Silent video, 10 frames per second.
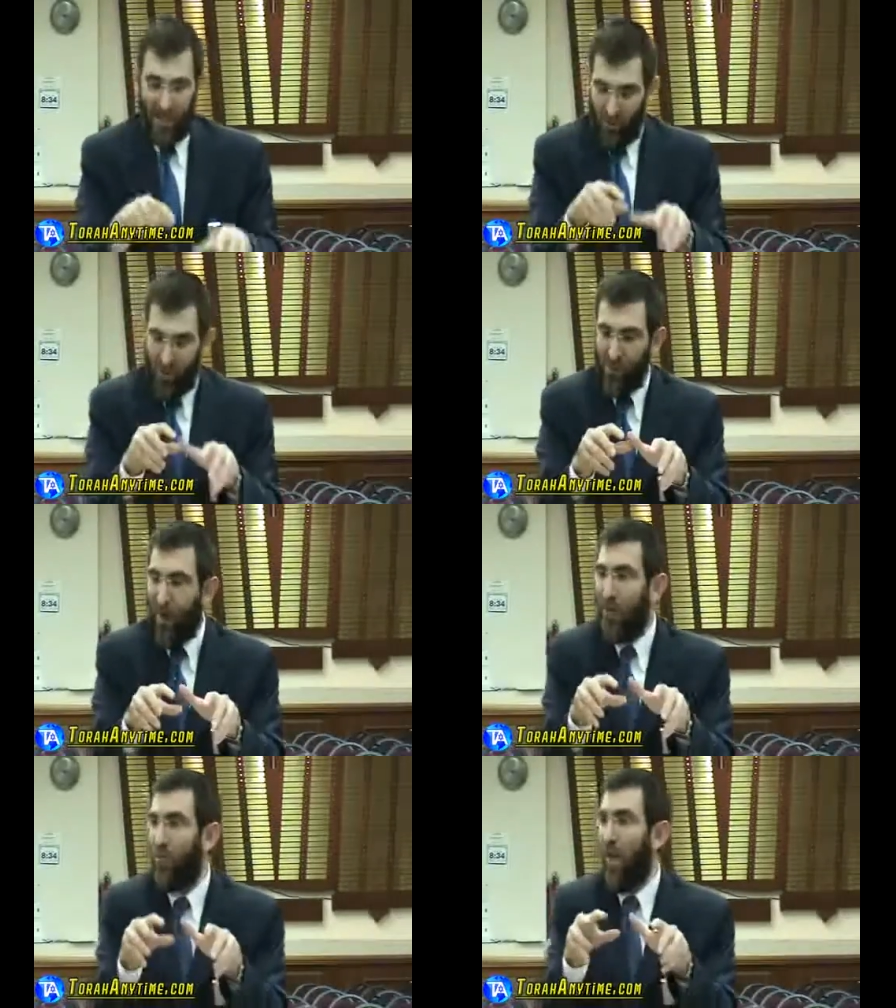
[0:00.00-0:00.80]
Is to
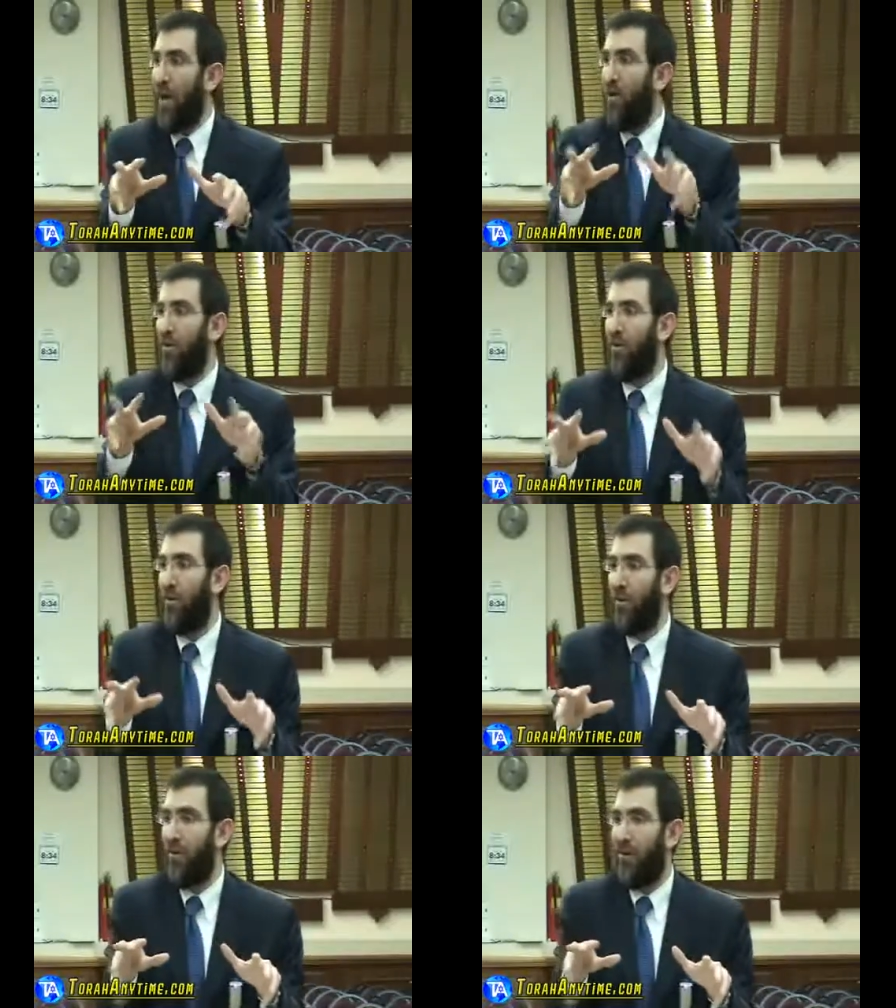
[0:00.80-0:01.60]
respond with anger.
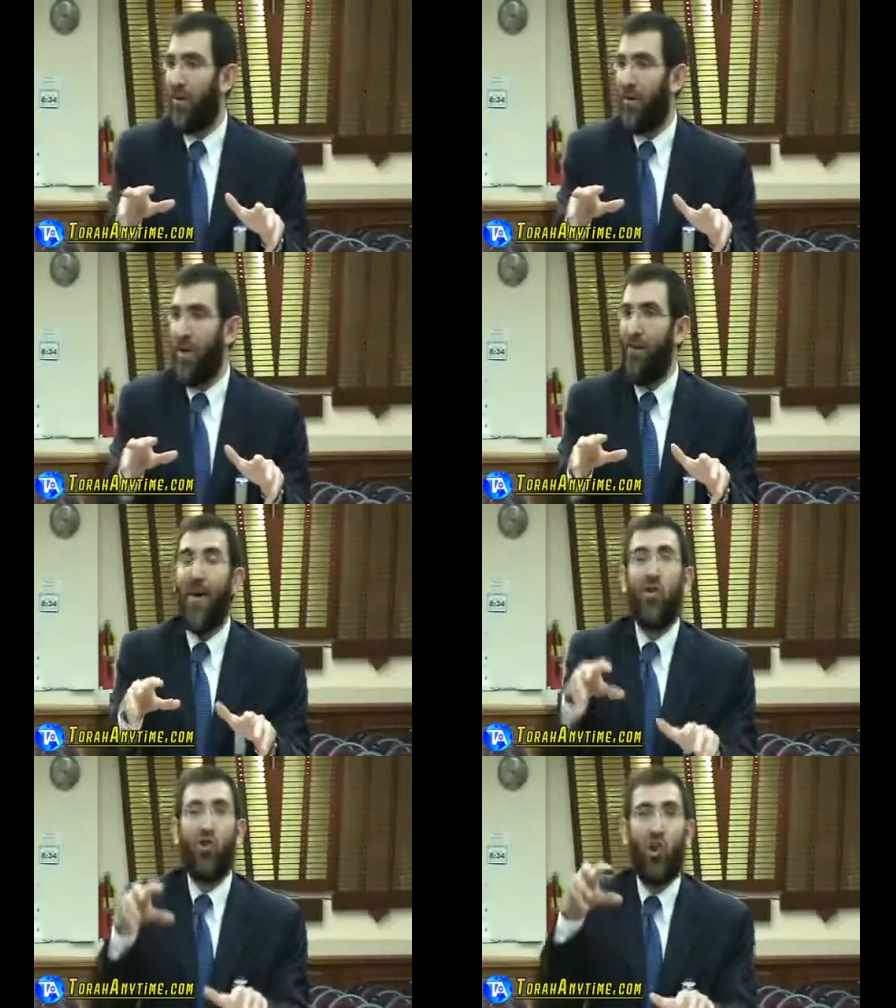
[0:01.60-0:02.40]

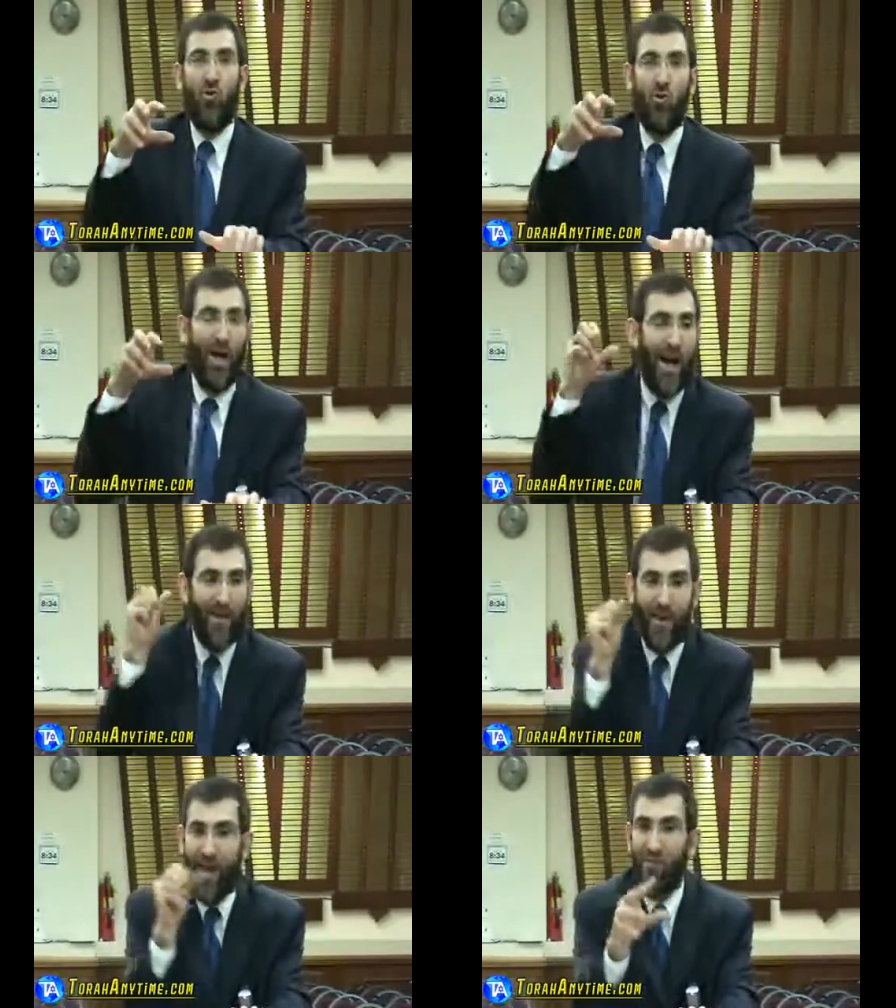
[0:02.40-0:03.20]
If I could show you that
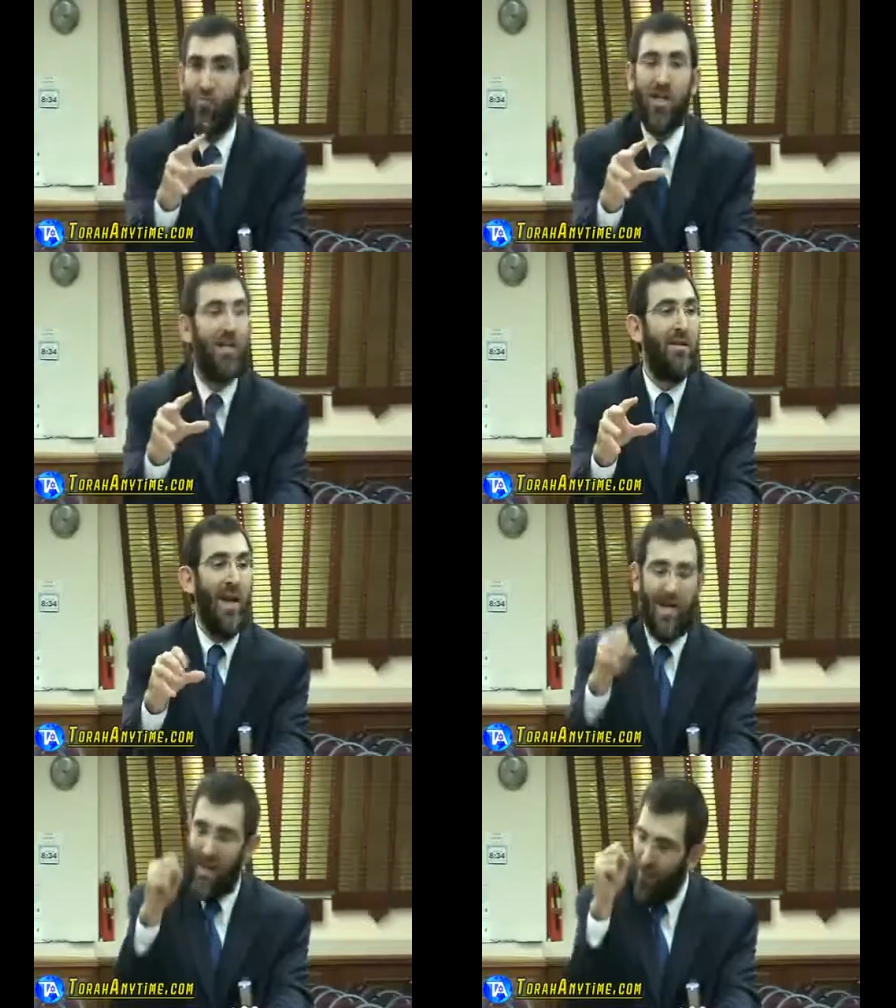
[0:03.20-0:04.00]
I'm angry
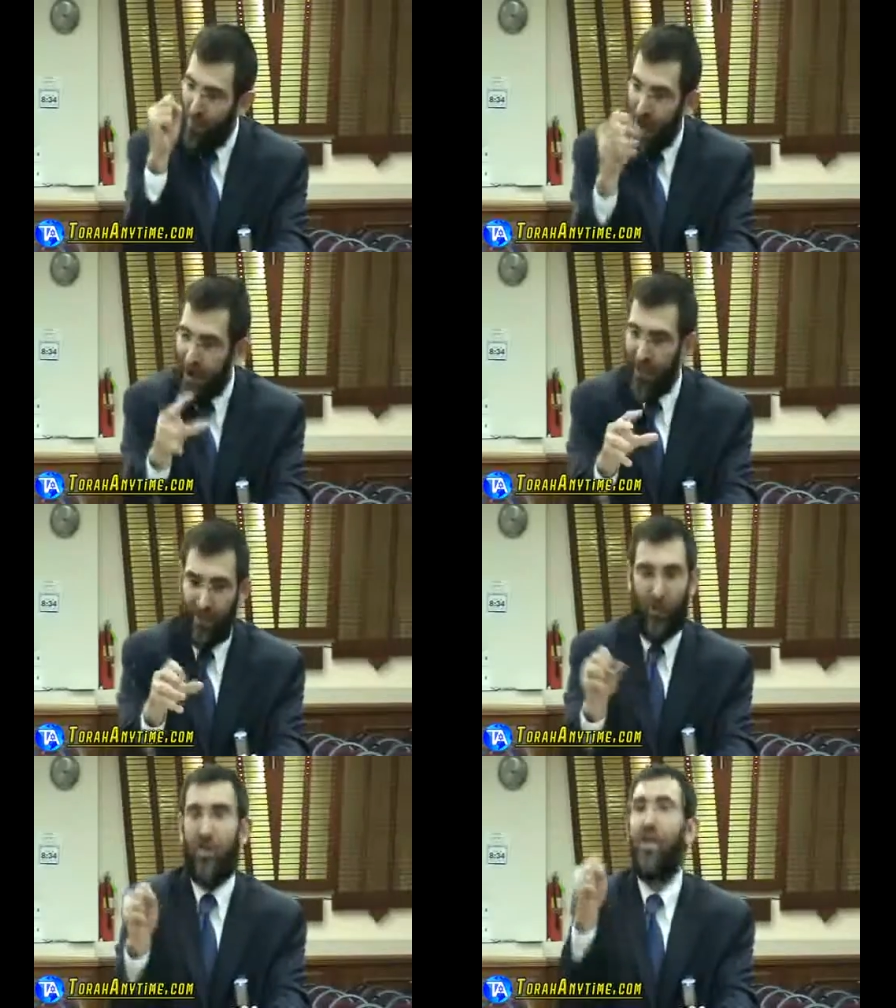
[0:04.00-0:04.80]
and yell
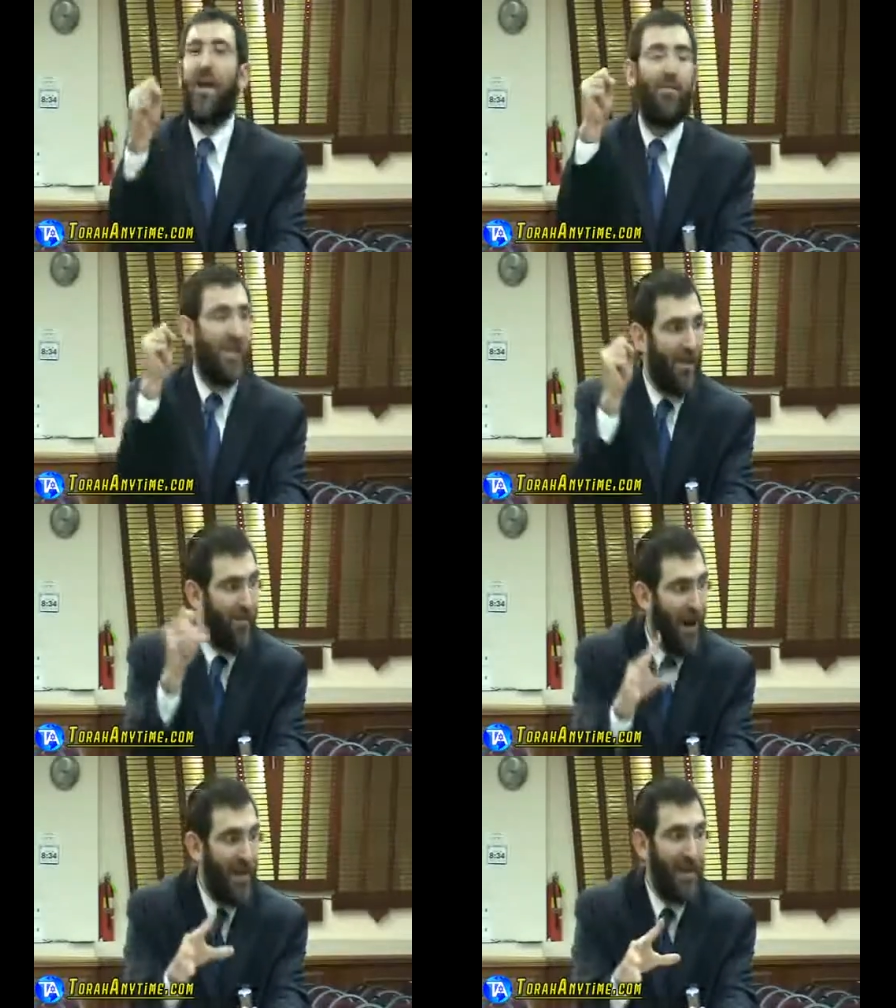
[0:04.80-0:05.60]
back, you'll see that I'm a
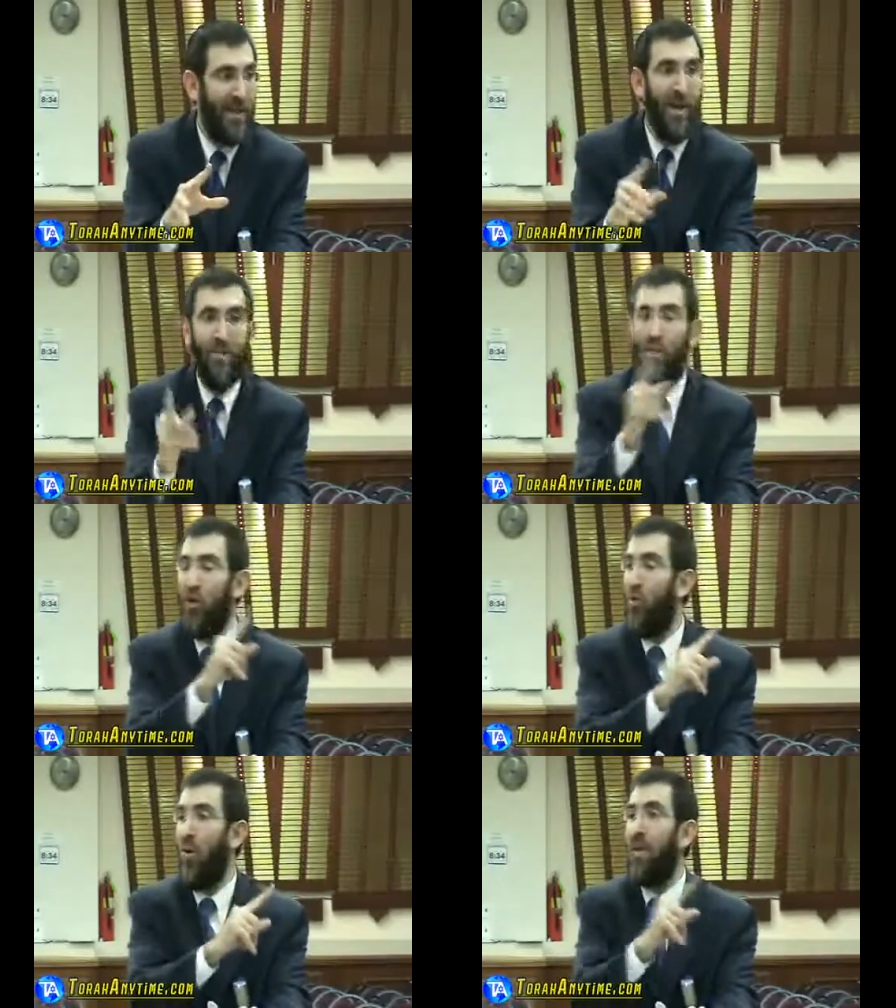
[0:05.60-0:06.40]
somebody.
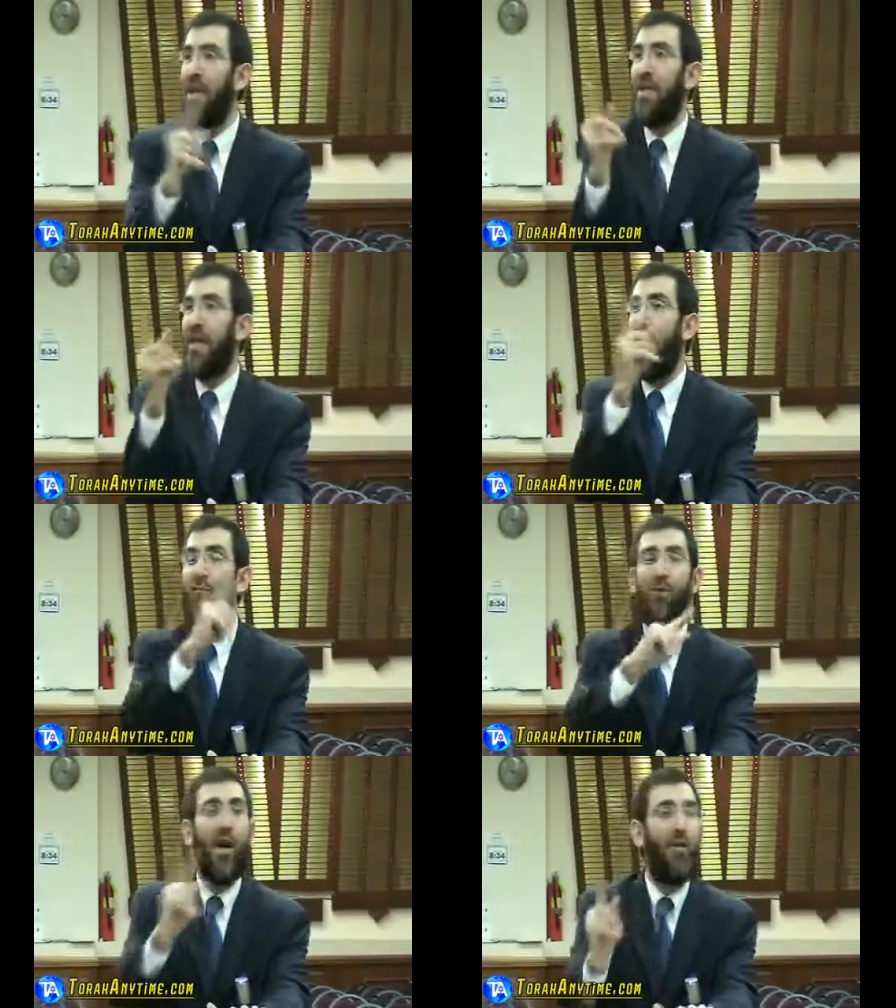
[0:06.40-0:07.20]
But you know what? It's
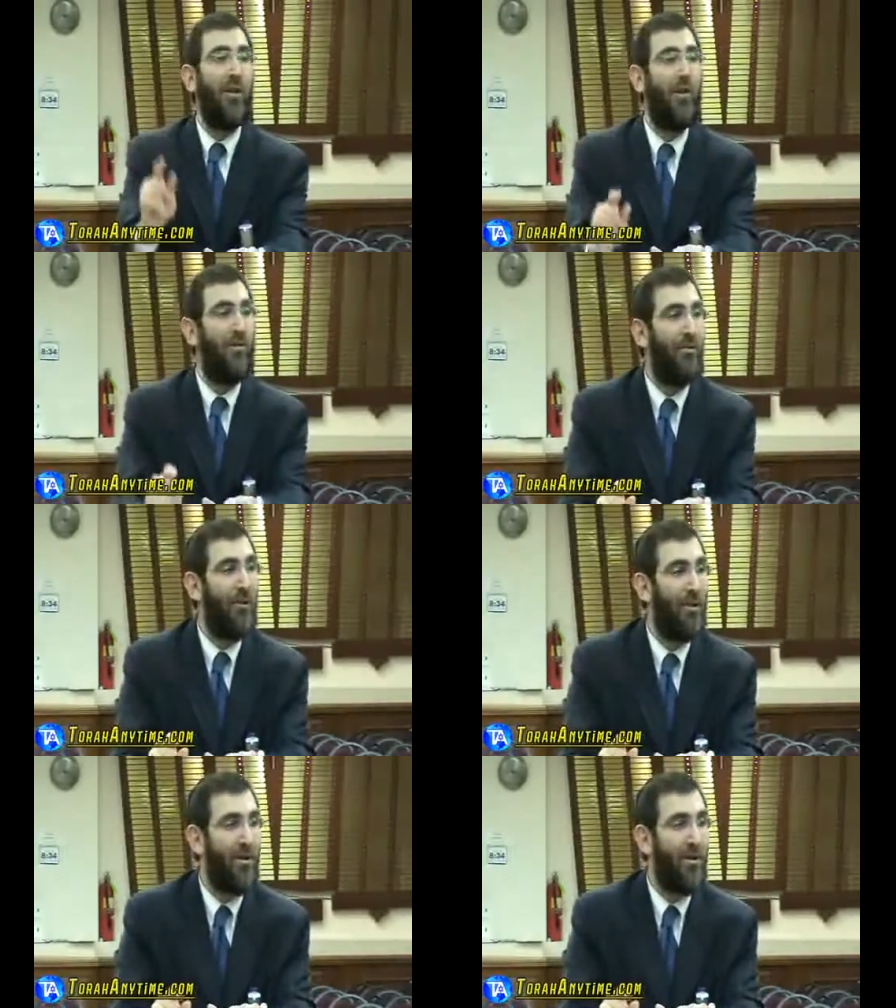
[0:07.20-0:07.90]
counterproductive